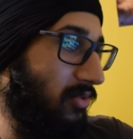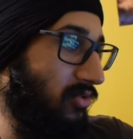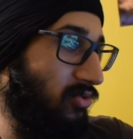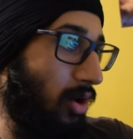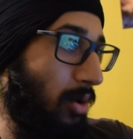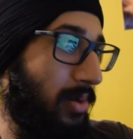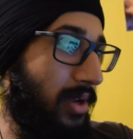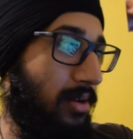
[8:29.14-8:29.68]

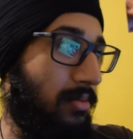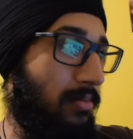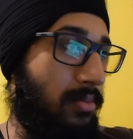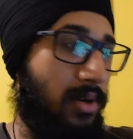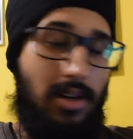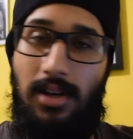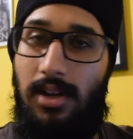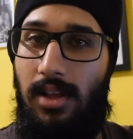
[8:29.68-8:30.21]
Robin
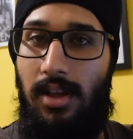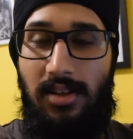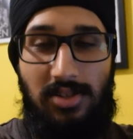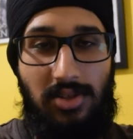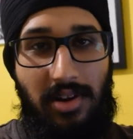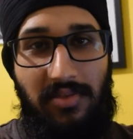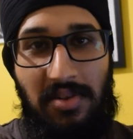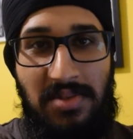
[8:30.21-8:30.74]
Berg,
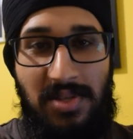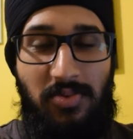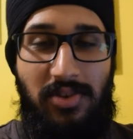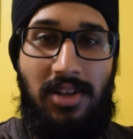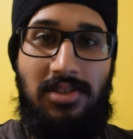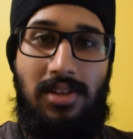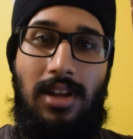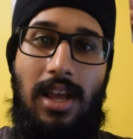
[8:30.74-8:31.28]
sorry if I
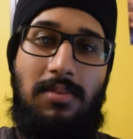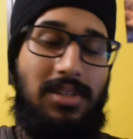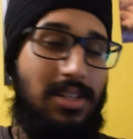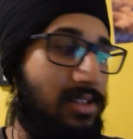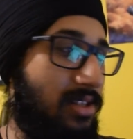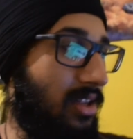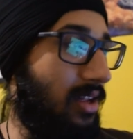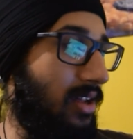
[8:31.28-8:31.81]
mispronounced your name,
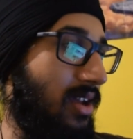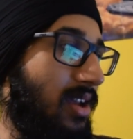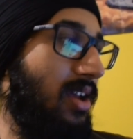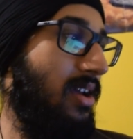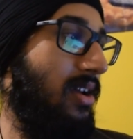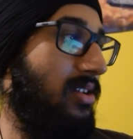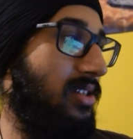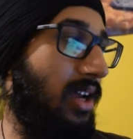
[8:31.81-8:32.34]
she's the
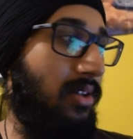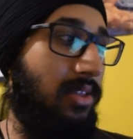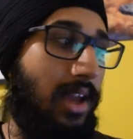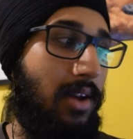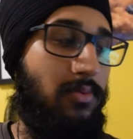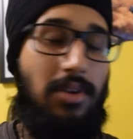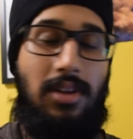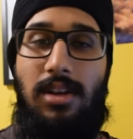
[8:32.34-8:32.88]
South
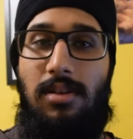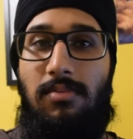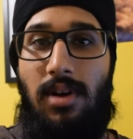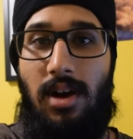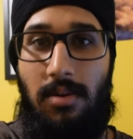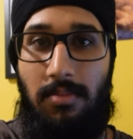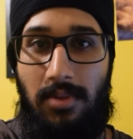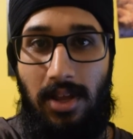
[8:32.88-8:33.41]
African
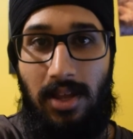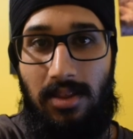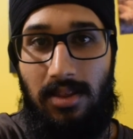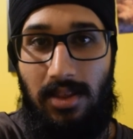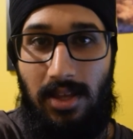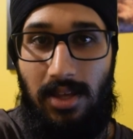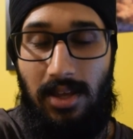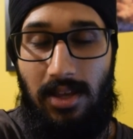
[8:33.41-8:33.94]
mum
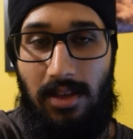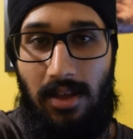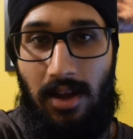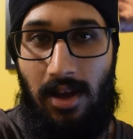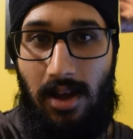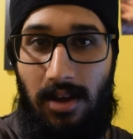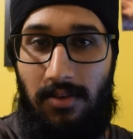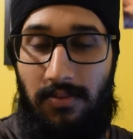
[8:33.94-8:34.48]
in the
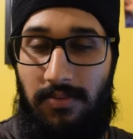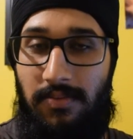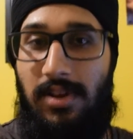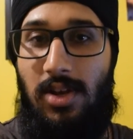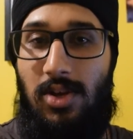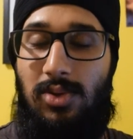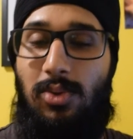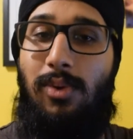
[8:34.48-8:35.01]

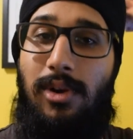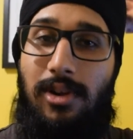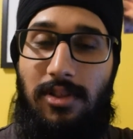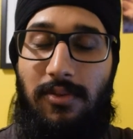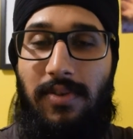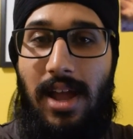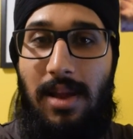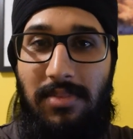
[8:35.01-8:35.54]
video as well, one of
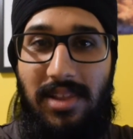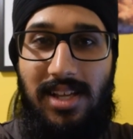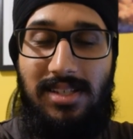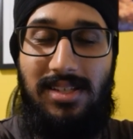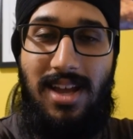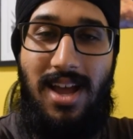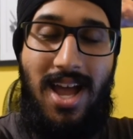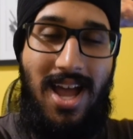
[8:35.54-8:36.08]
the
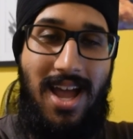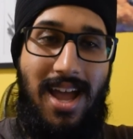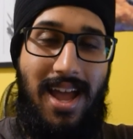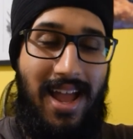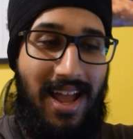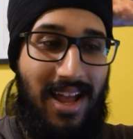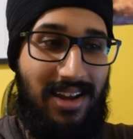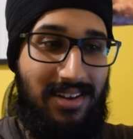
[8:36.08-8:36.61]
families,
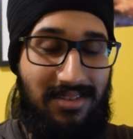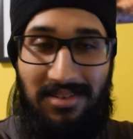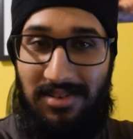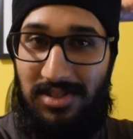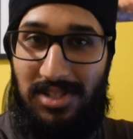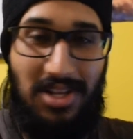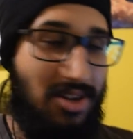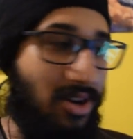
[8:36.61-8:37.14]
and you
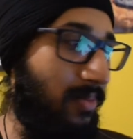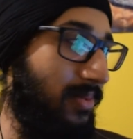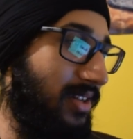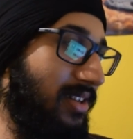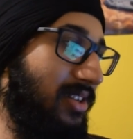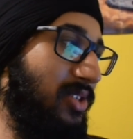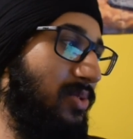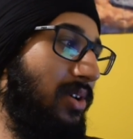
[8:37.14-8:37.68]
know, she
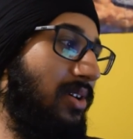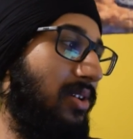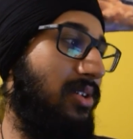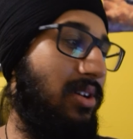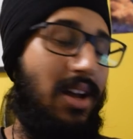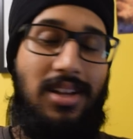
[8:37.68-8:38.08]
commented as well,